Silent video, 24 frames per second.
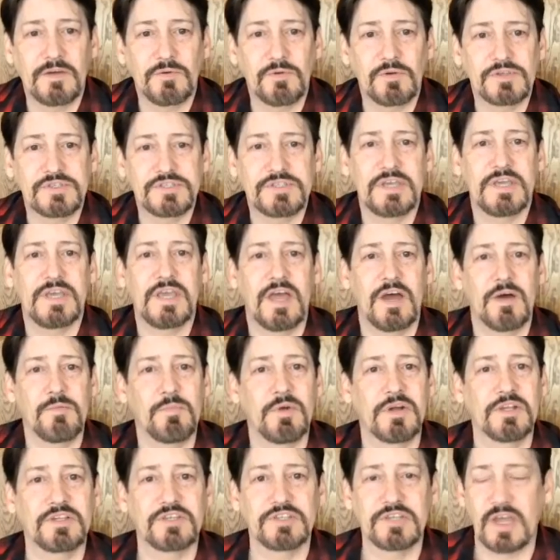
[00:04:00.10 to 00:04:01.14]
We'll see how
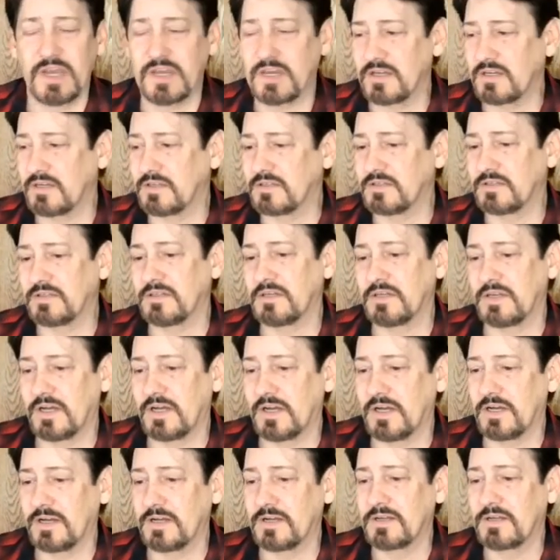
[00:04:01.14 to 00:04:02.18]
much I can
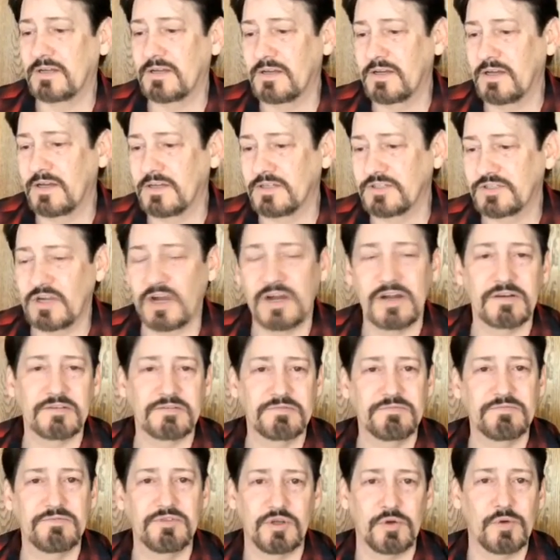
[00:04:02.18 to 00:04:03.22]
start
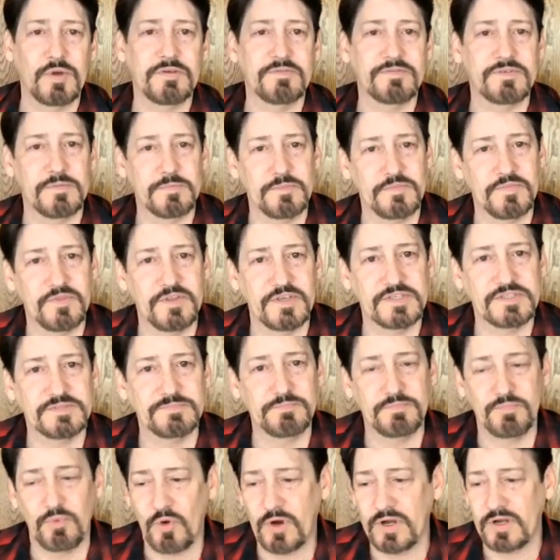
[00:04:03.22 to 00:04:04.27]
doing from this
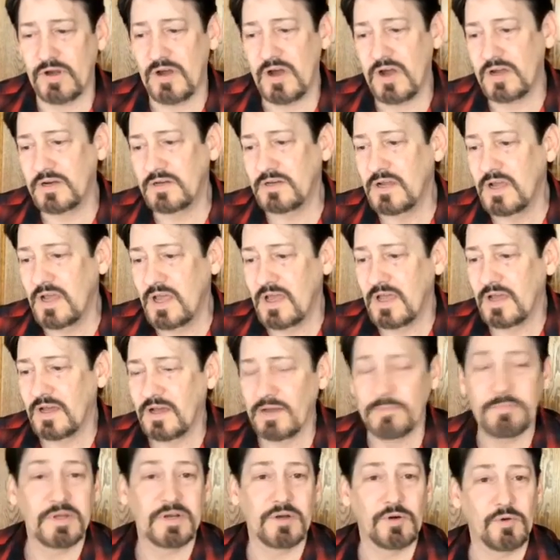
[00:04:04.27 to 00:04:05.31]
point on.
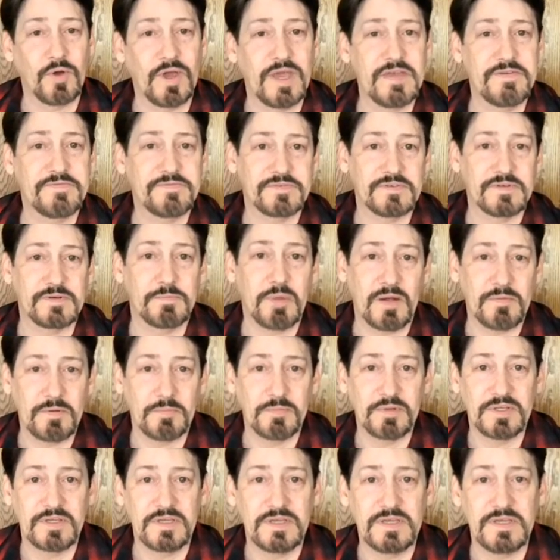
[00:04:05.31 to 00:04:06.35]
I've been away for
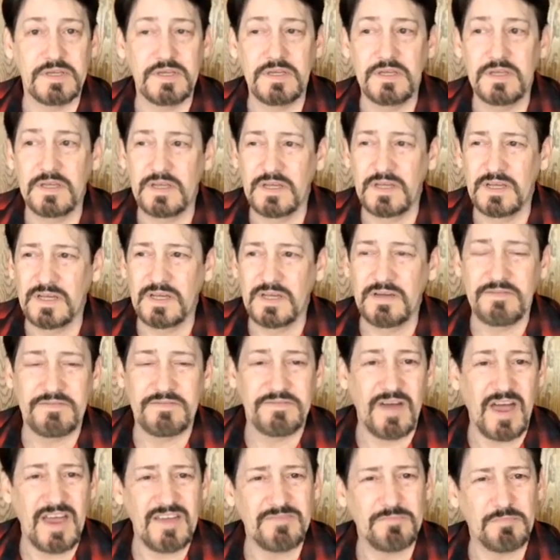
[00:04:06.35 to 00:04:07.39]
probably
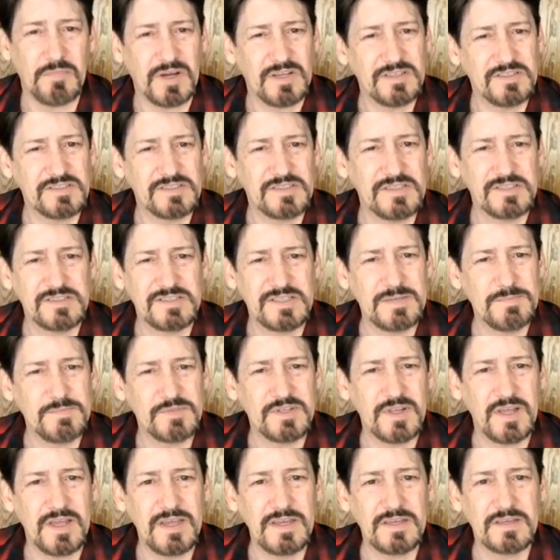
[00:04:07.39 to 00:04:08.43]
5 months, it
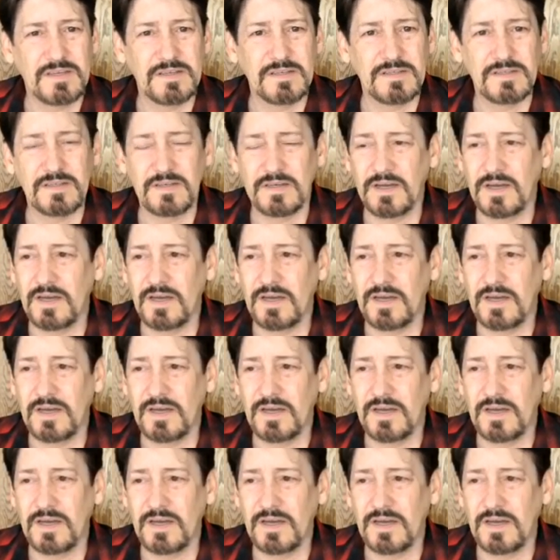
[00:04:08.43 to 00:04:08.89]
seems like.